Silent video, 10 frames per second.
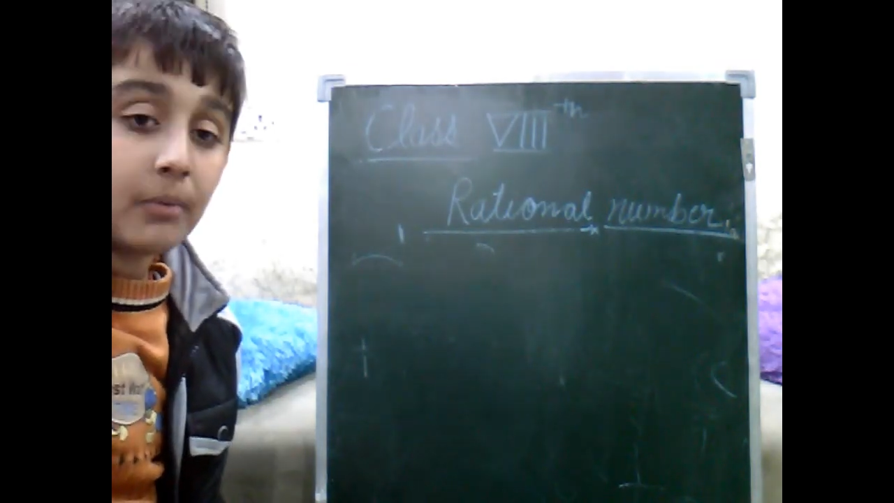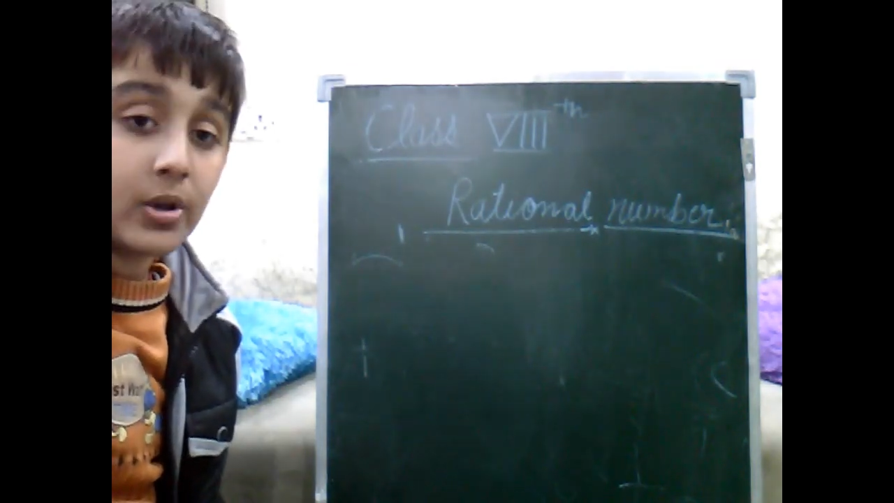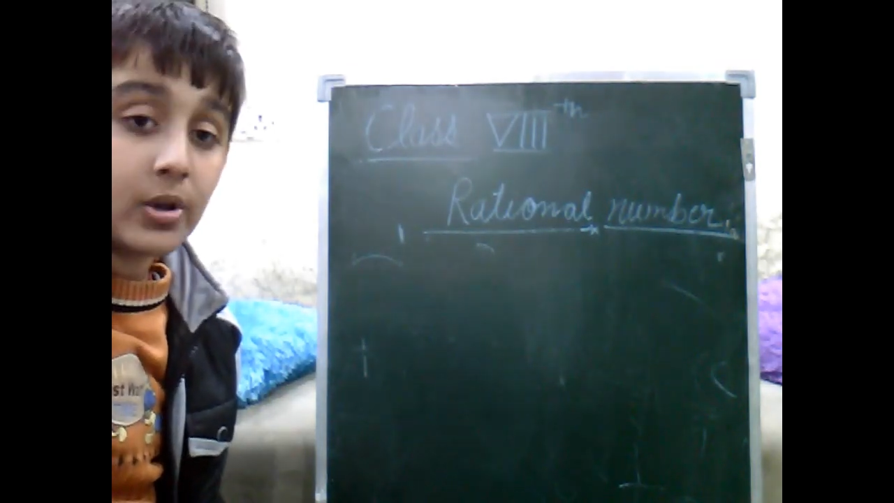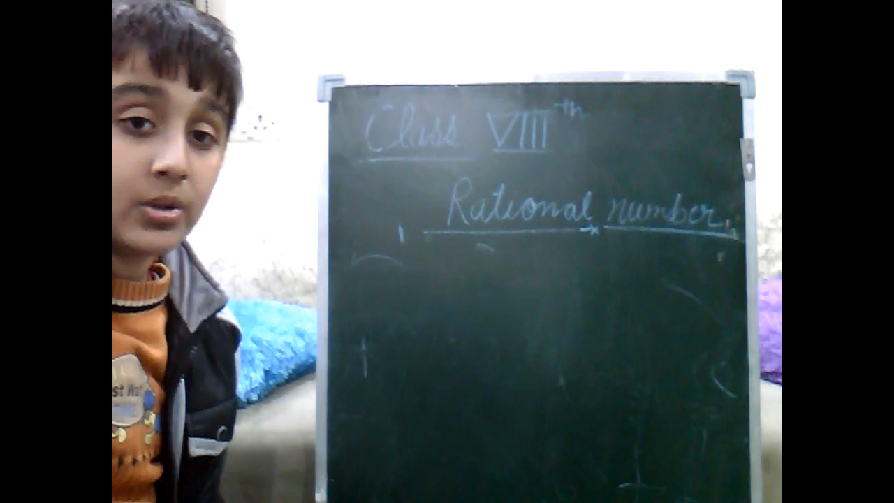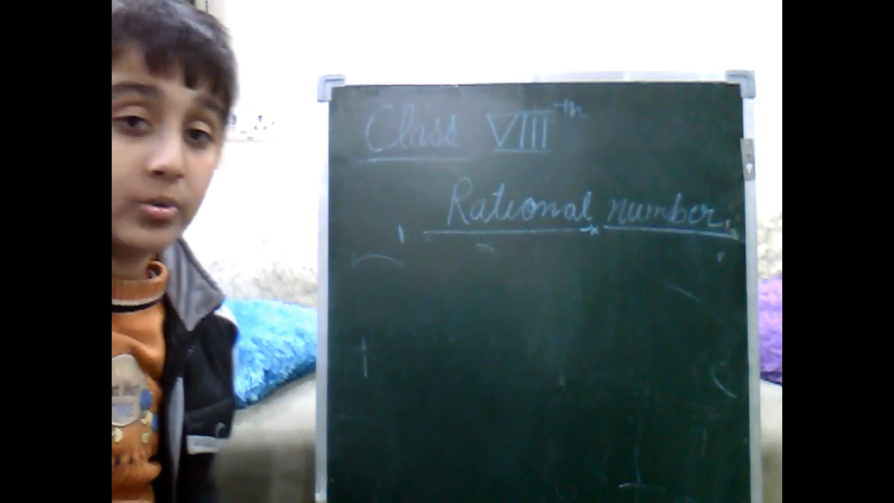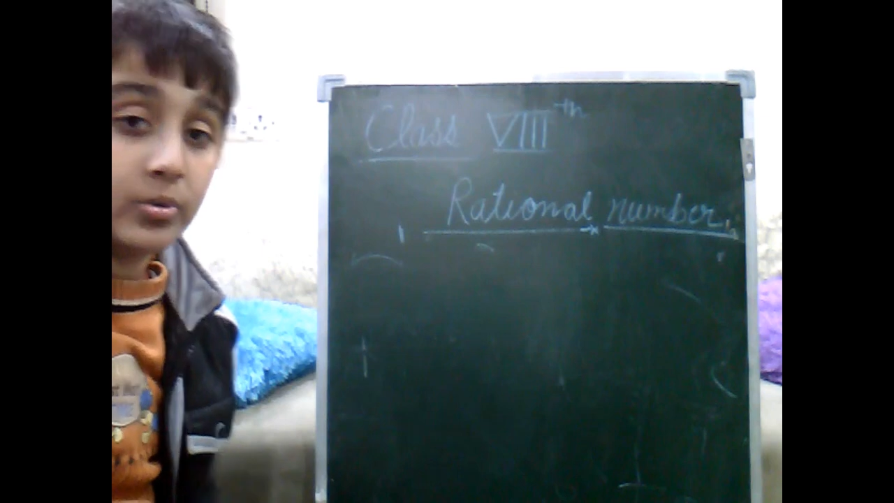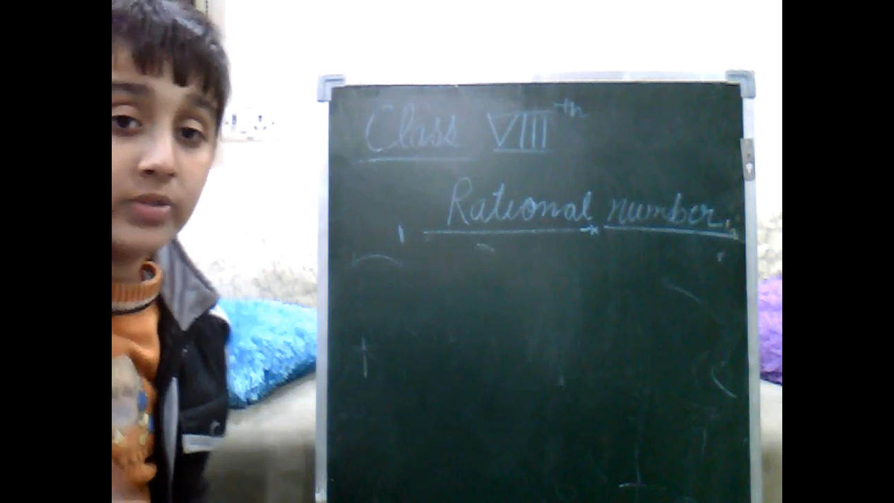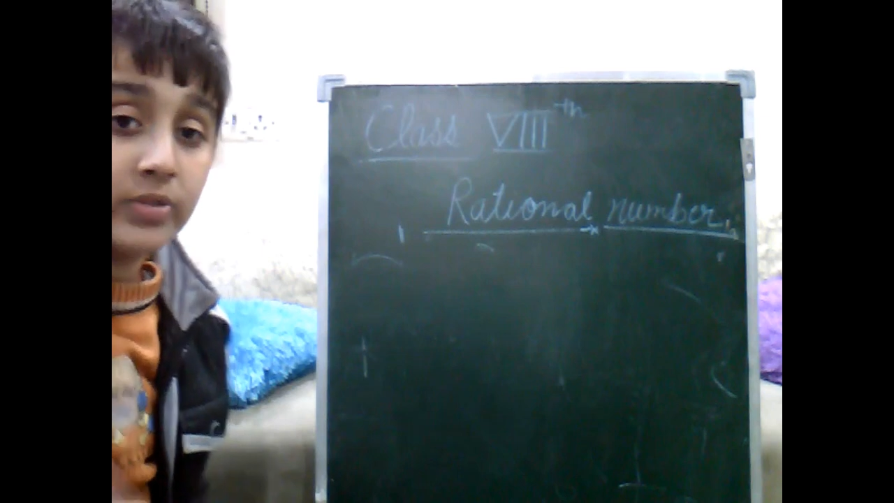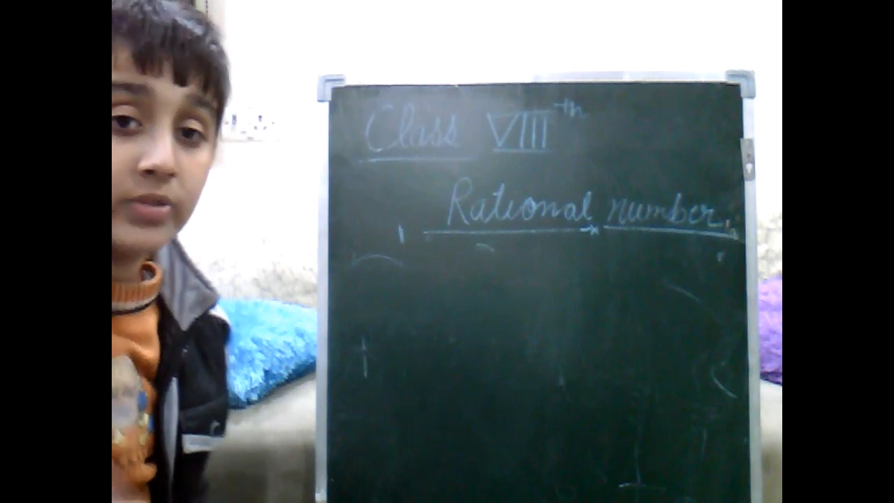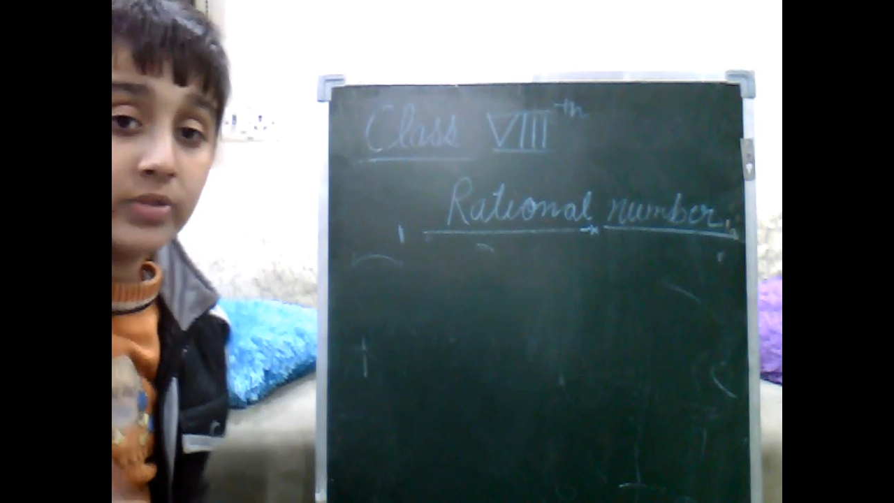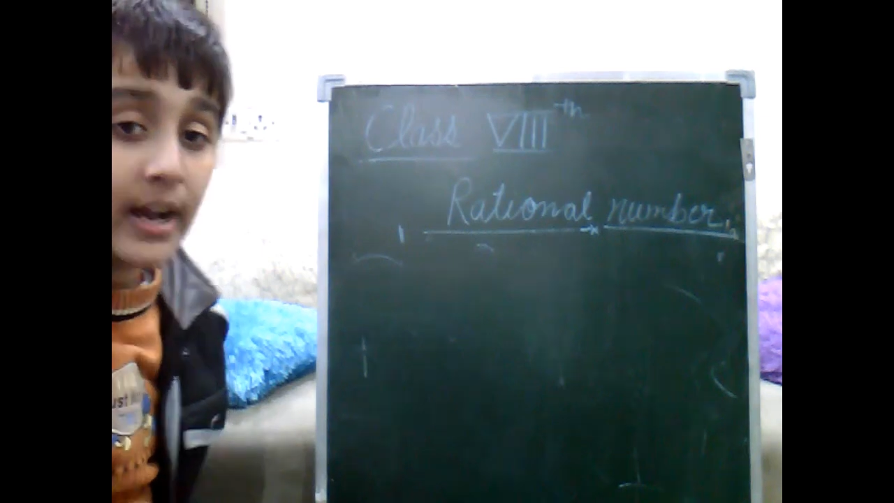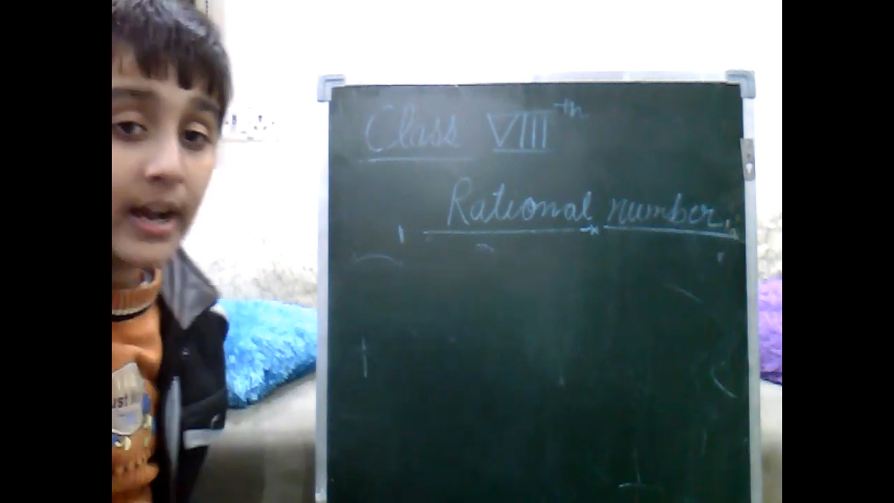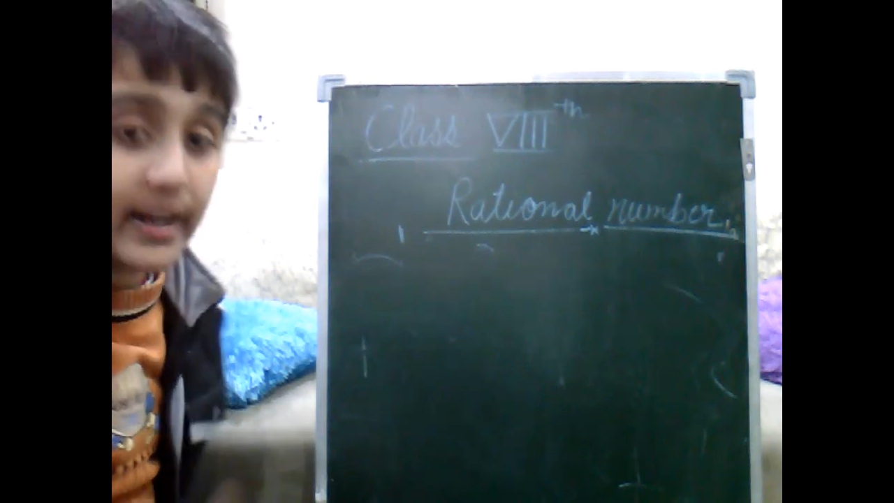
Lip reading: 2 and